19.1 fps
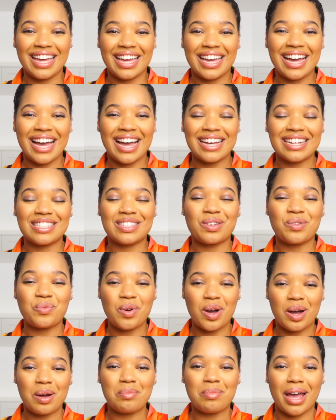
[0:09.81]
Hey guys,
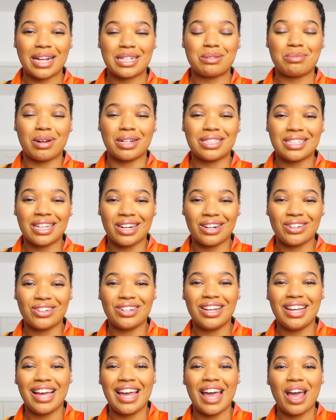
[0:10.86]
welcome back to my
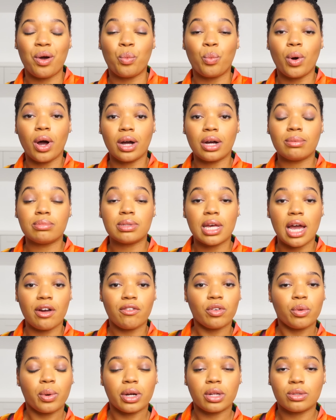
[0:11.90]
channel, and welcome to
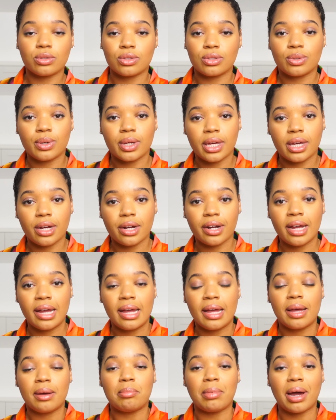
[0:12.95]
everyone who's new here.
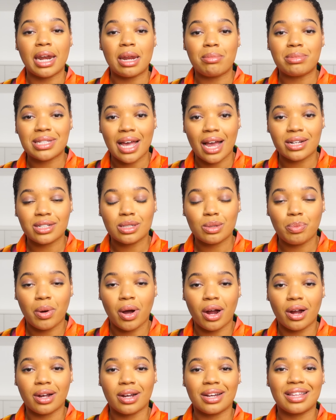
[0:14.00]
My name is Ashley
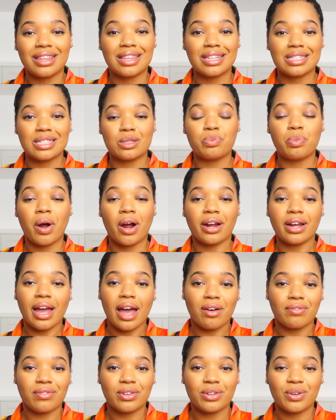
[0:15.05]
Park, this is Park
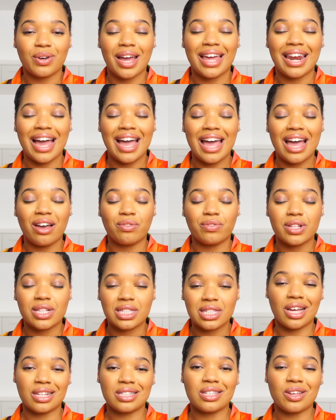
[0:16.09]
Avenue, and I have
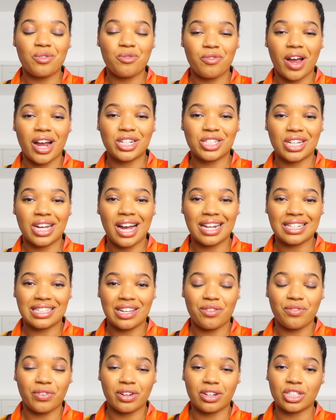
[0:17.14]
tons of fashion
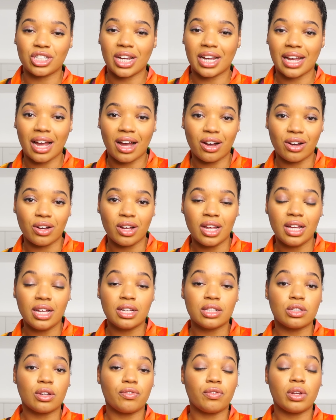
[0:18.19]
content for you to check out.
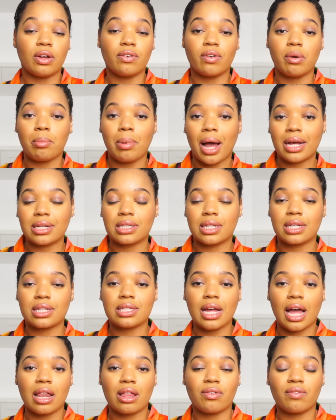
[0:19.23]
So if you love unboxing,
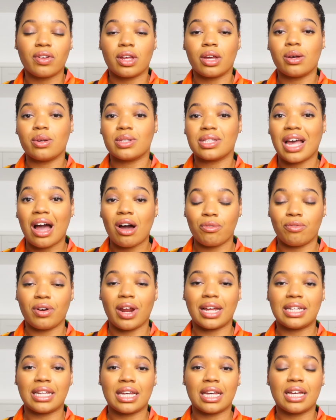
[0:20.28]
styling videos, outfit
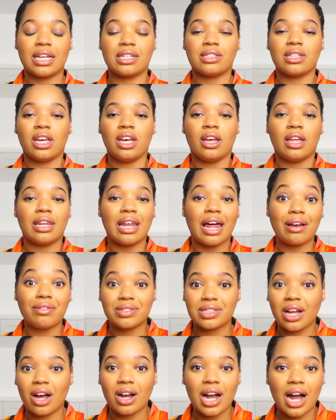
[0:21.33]
ideas,
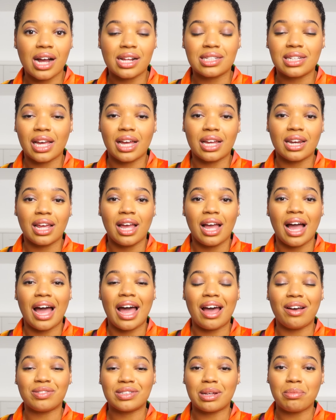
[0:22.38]
lifestyle content, I
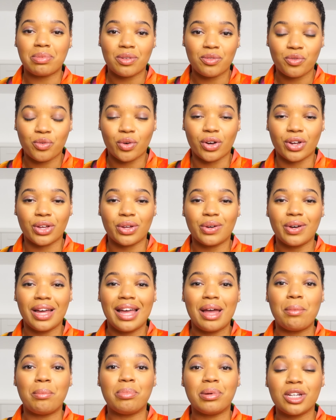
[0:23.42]
have something for you.
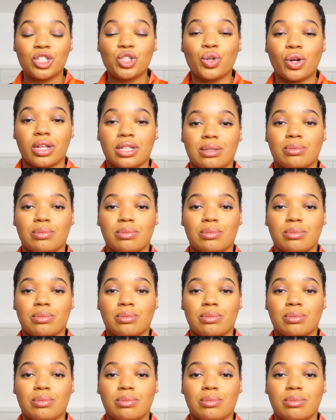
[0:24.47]
Be sure to